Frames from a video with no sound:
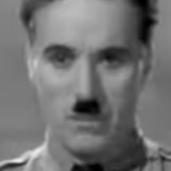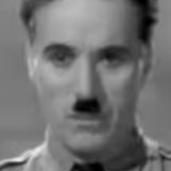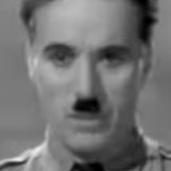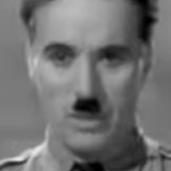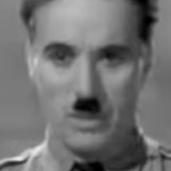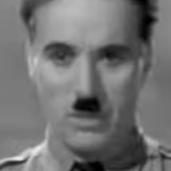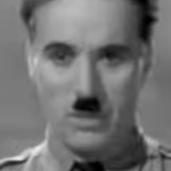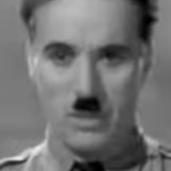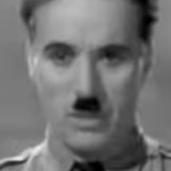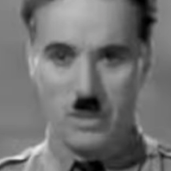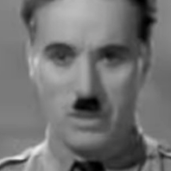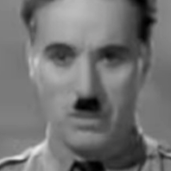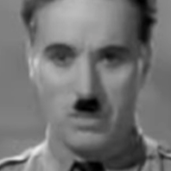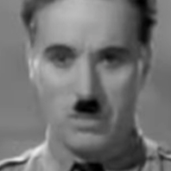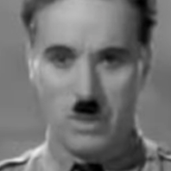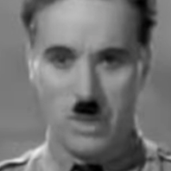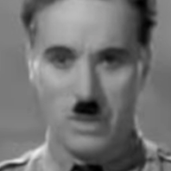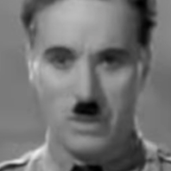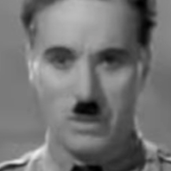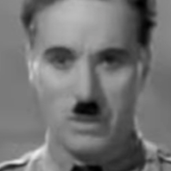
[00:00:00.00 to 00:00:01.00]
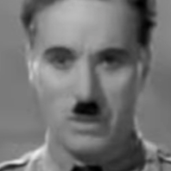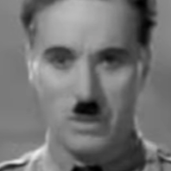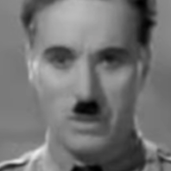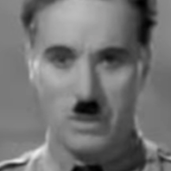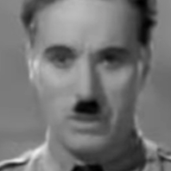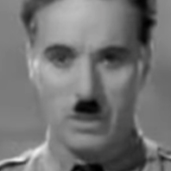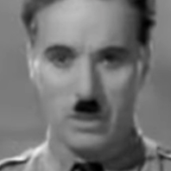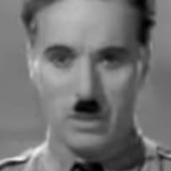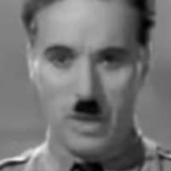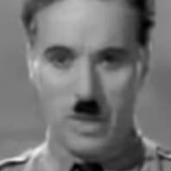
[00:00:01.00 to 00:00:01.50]
out for the goodness in men,
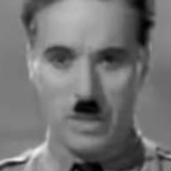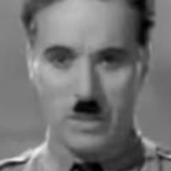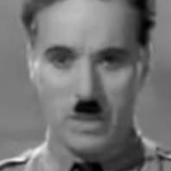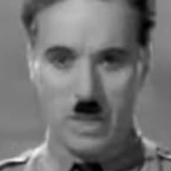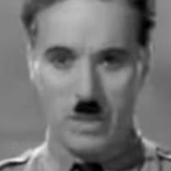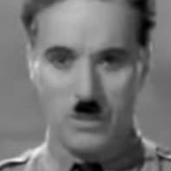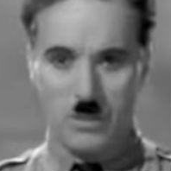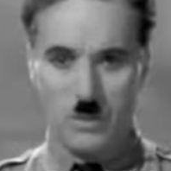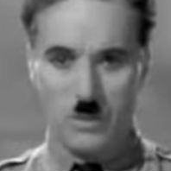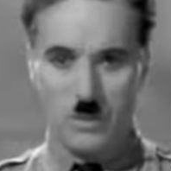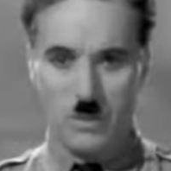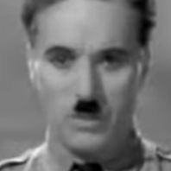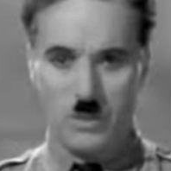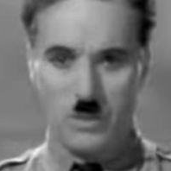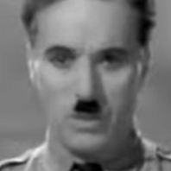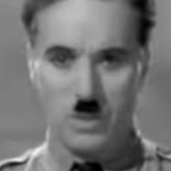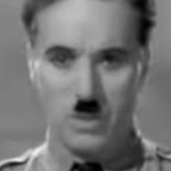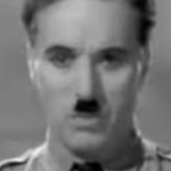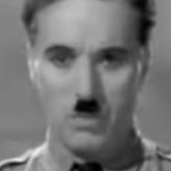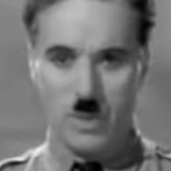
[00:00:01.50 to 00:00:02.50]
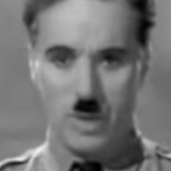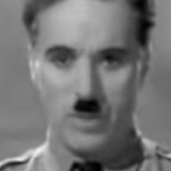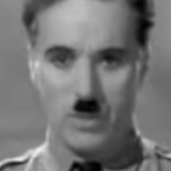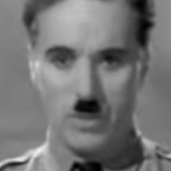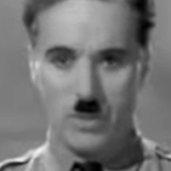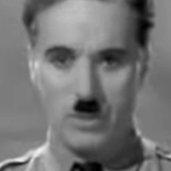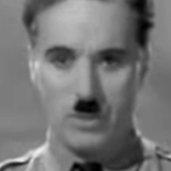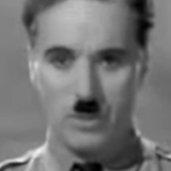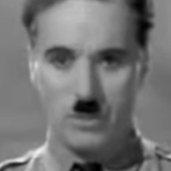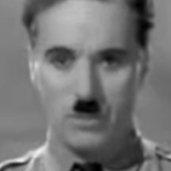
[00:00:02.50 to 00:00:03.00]
cries out for universal
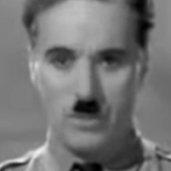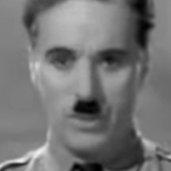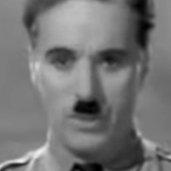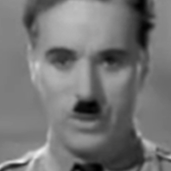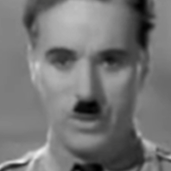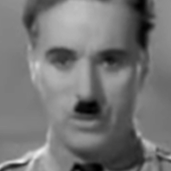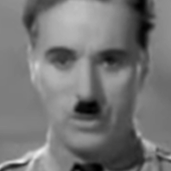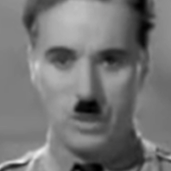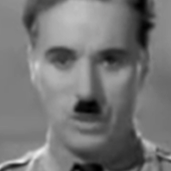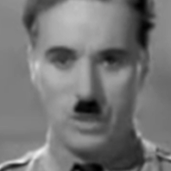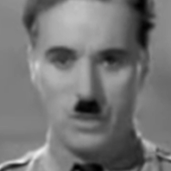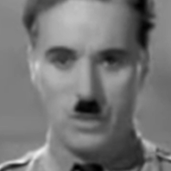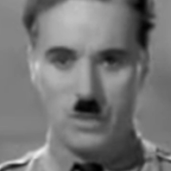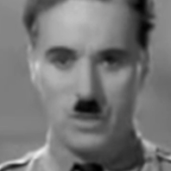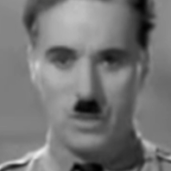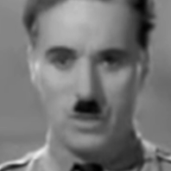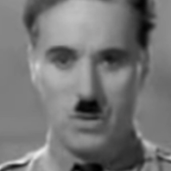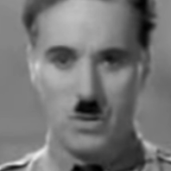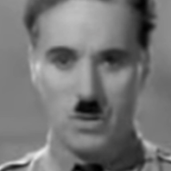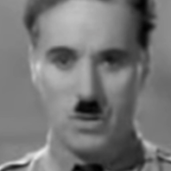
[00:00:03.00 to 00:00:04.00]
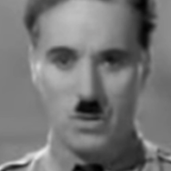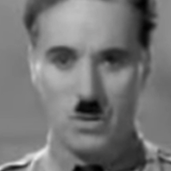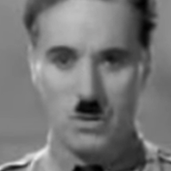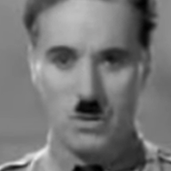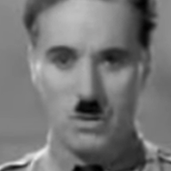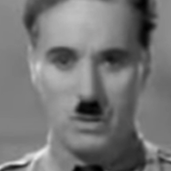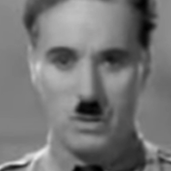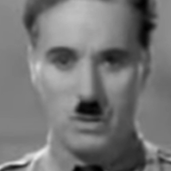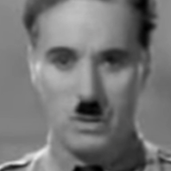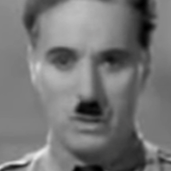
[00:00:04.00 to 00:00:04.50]
brotherhood, for the unity of us all.
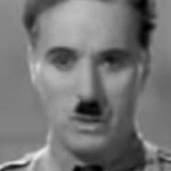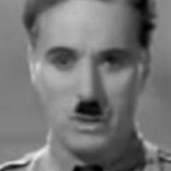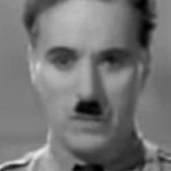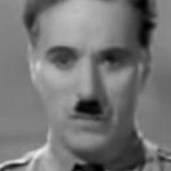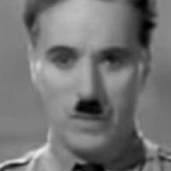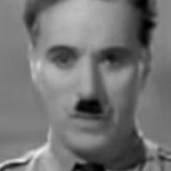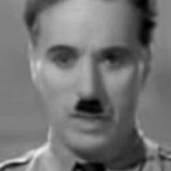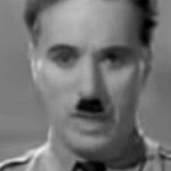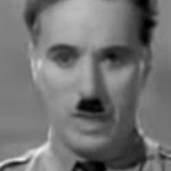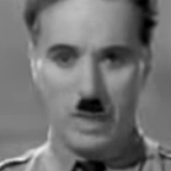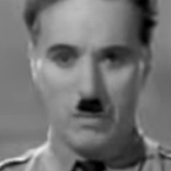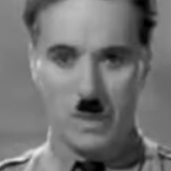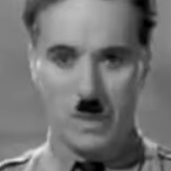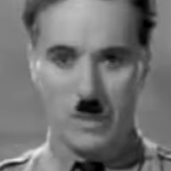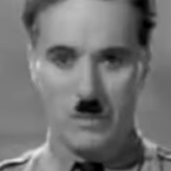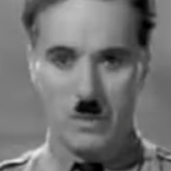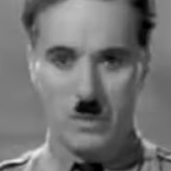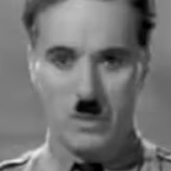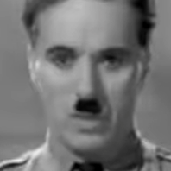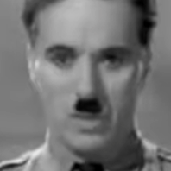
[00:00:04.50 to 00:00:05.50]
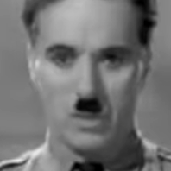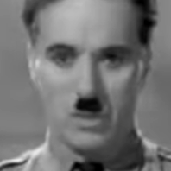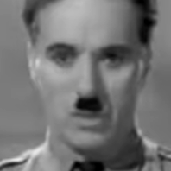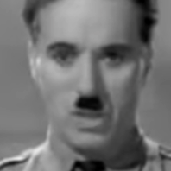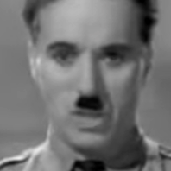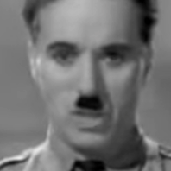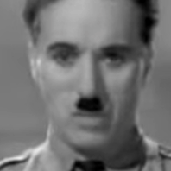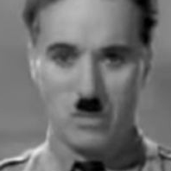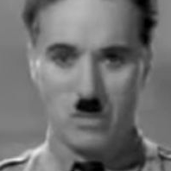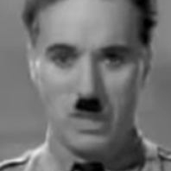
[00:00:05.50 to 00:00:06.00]
Even now, my voice is
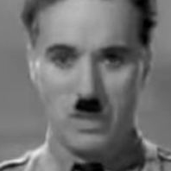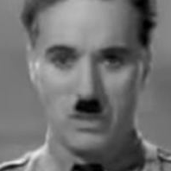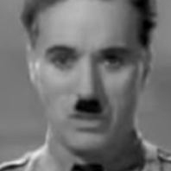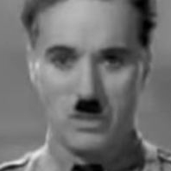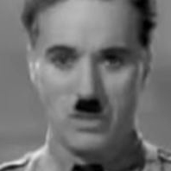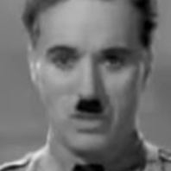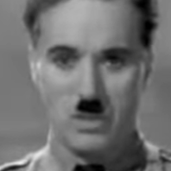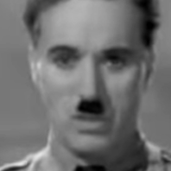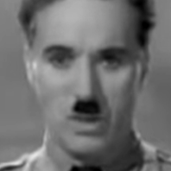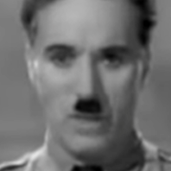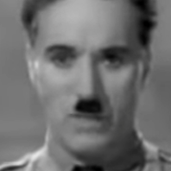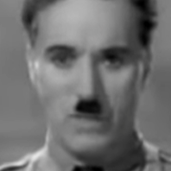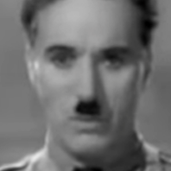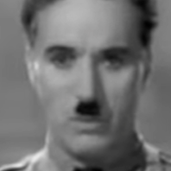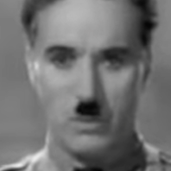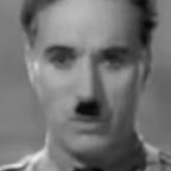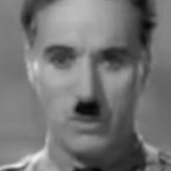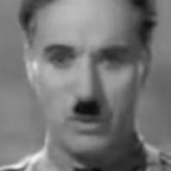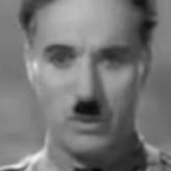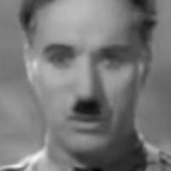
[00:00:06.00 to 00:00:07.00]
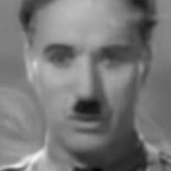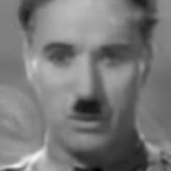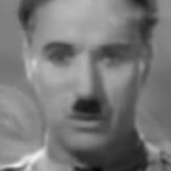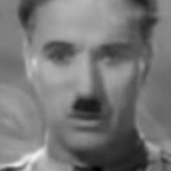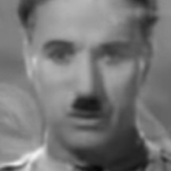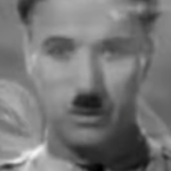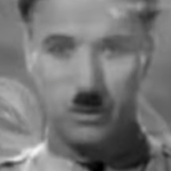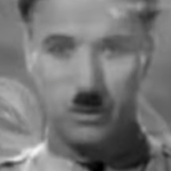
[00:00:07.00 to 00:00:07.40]
reaching millions throughout the world,